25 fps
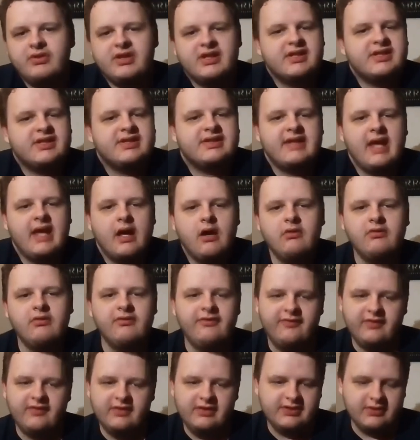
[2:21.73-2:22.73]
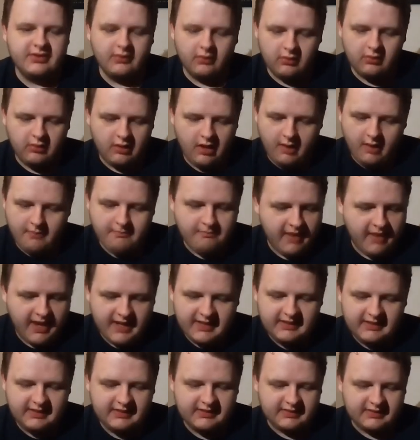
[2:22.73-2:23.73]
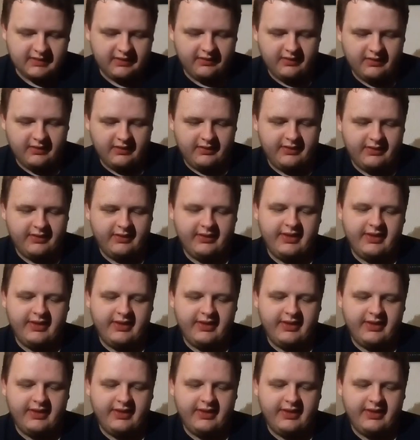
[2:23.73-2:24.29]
itself is amazing.